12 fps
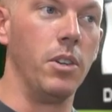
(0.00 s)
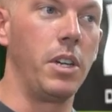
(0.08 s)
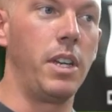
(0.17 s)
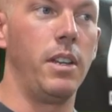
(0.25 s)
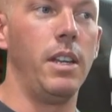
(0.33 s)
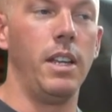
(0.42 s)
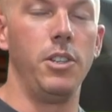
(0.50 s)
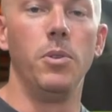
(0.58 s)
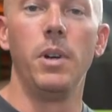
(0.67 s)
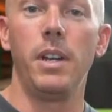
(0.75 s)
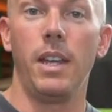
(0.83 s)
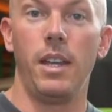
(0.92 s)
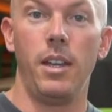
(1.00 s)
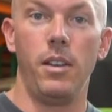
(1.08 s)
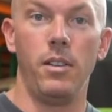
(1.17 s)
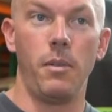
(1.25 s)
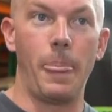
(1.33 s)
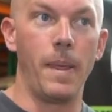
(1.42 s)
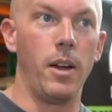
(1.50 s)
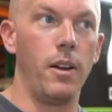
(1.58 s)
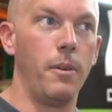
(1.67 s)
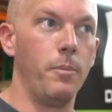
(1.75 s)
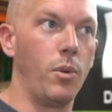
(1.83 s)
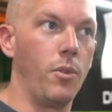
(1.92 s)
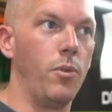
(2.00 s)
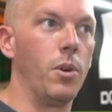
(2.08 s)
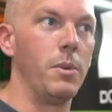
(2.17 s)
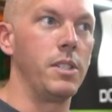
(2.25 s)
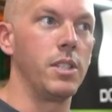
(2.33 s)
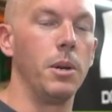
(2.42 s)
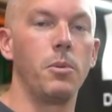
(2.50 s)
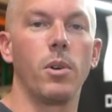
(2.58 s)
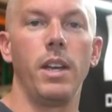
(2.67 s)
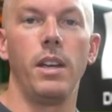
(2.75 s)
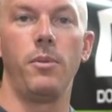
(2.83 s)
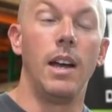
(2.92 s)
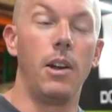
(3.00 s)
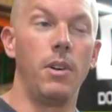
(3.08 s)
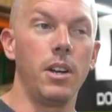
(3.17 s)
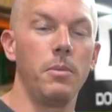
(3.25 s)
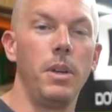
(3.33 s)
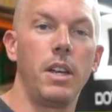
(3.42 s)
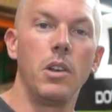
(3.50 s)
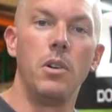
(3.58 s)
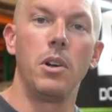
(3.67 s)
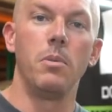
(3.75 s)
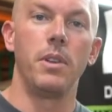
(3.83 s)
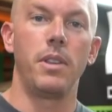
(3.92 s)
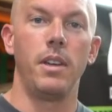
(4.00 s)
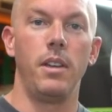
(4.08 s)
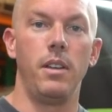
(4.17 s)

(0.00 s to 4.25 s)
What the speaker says: looking at doing a performance upgrade, I recommend going with